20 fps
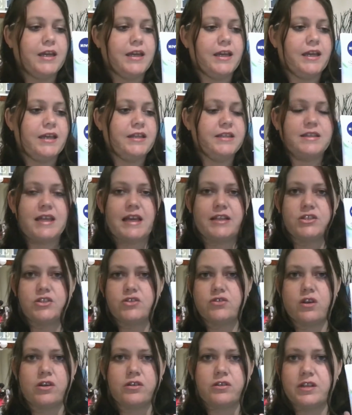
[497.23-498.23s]
It's that
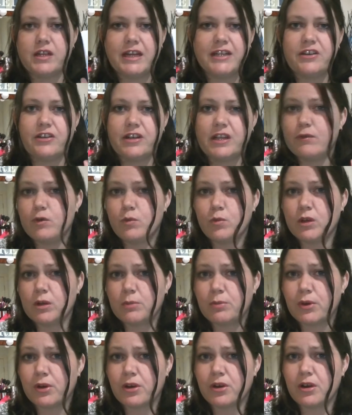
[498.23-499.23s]
strong that I don't even want to
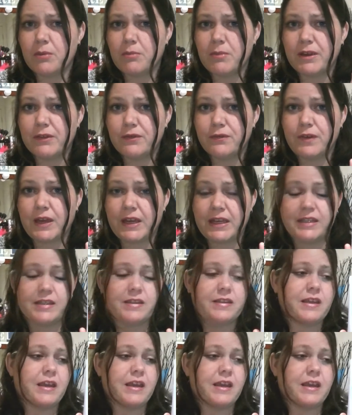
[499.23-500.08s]
put it on my face.